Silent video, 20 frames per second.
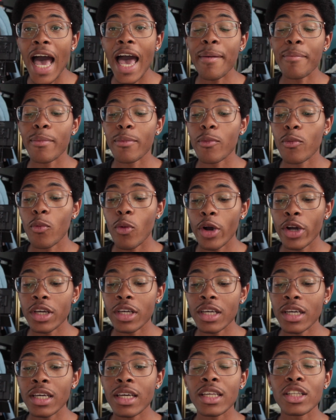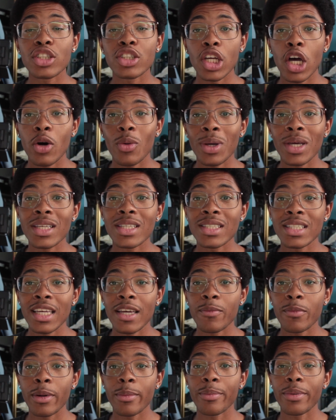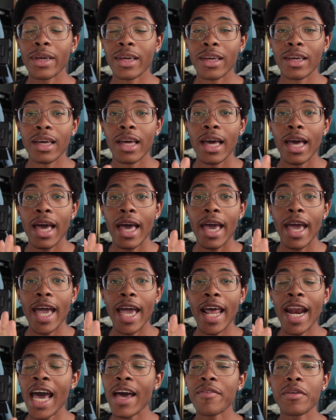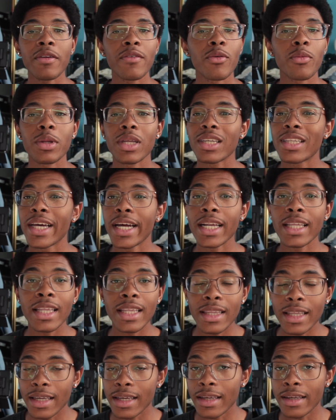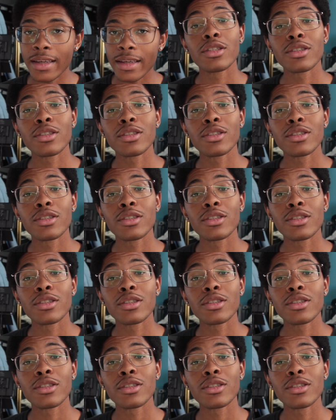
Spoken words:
I've been working, sewing, seam ripping, and I haven't even really done anything.